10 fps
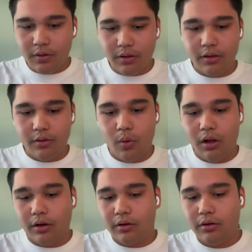the
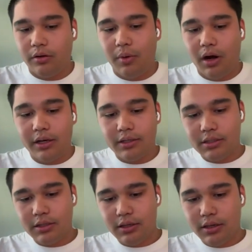wallet
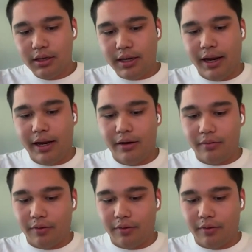mnemonics. And